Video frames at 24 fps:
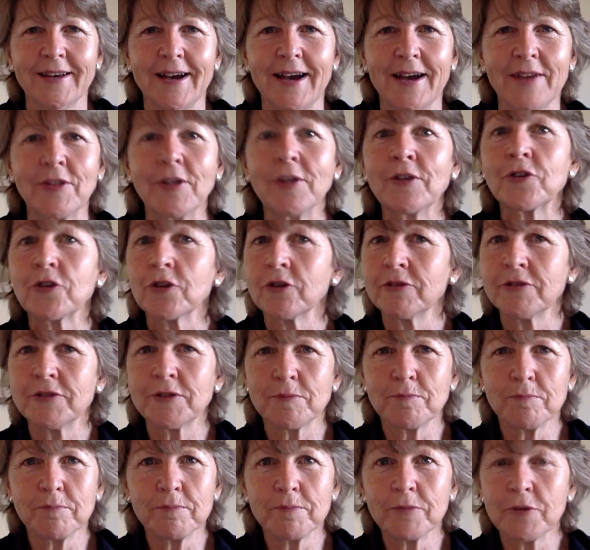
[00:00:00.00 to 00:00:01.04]
I think
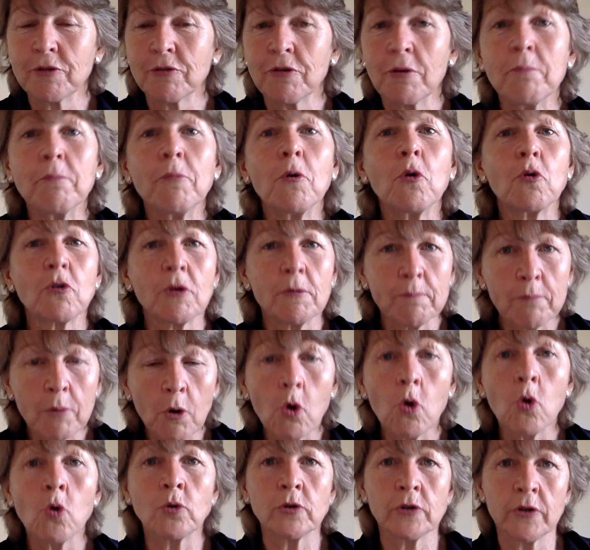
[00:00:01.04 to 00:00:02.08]
there are more
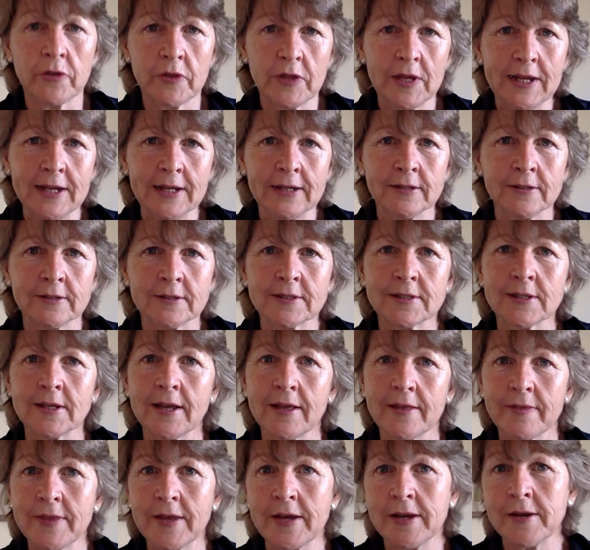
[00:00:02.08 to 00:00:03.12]
important things
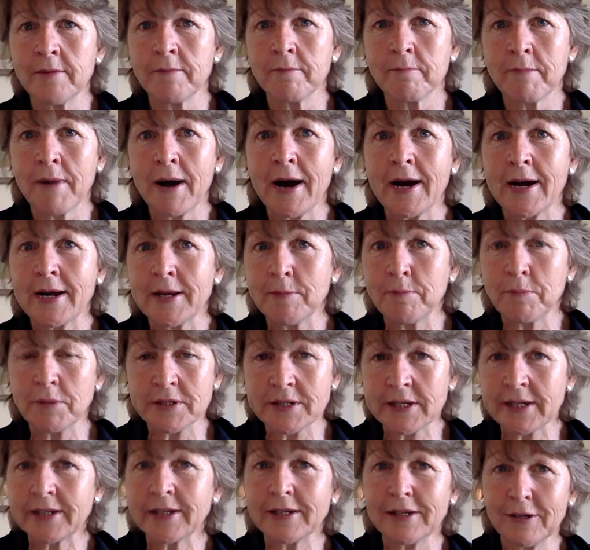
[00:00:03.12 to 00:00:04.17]
than my
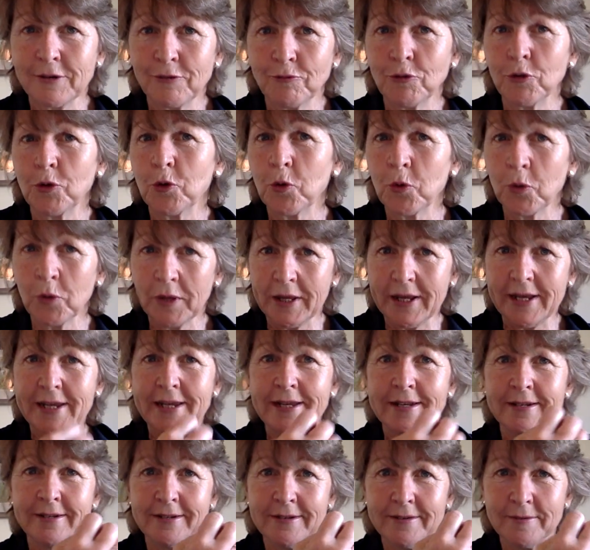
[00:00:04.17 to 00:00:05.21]
particular role
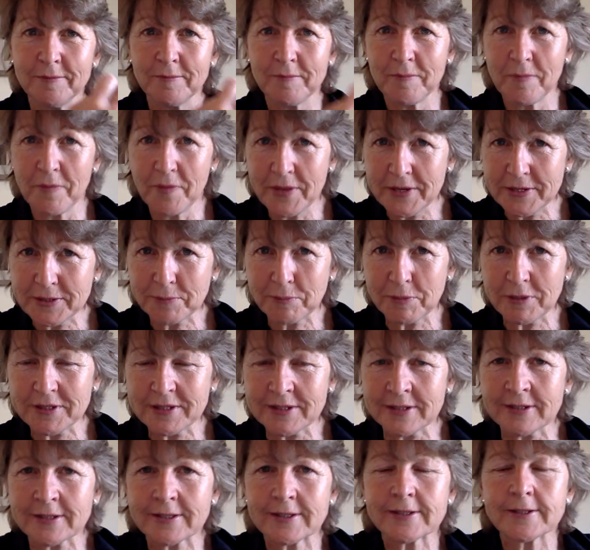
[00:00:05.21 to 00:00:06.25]
in this
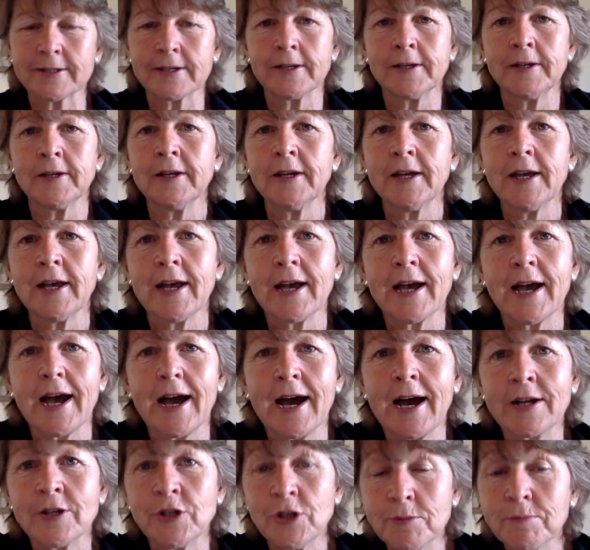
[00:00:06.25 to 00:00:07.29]
business.
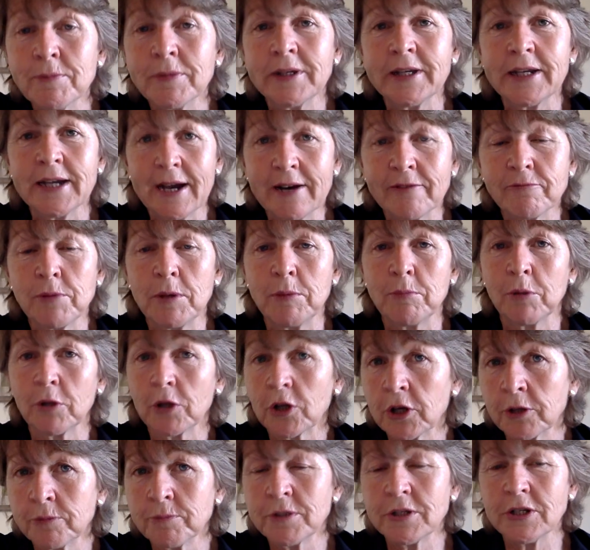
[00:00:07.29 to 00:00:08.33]
And you may have people
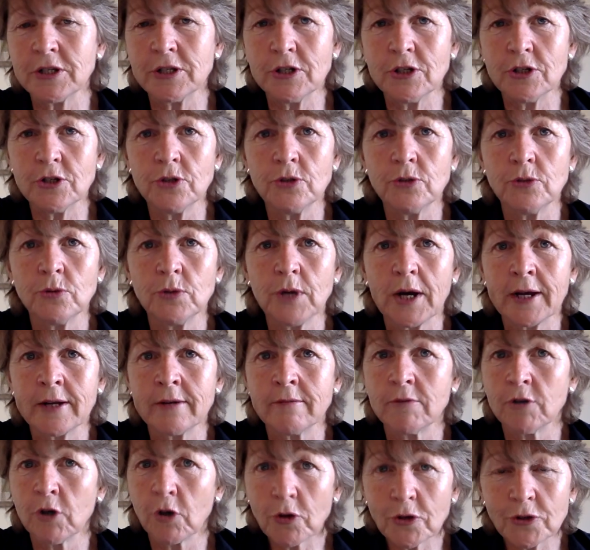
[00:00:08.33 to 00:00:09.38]
come to you
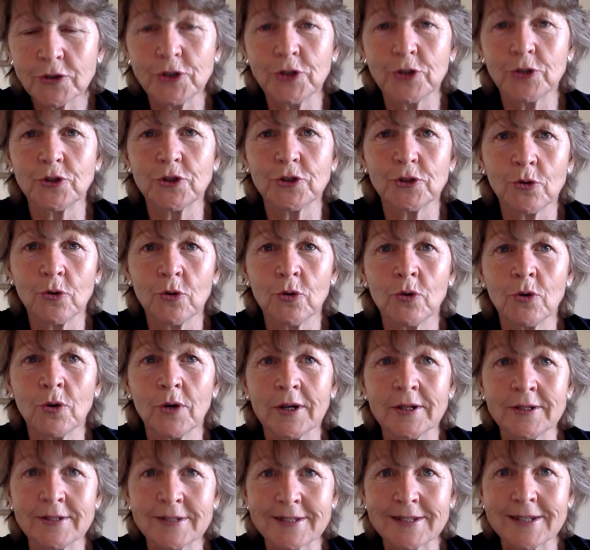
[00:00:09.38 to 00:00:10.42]
and knock on your door
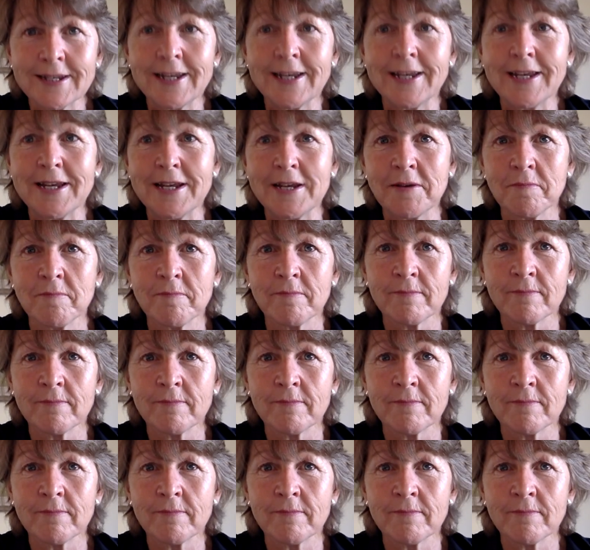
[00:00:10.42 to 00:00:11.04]
and say,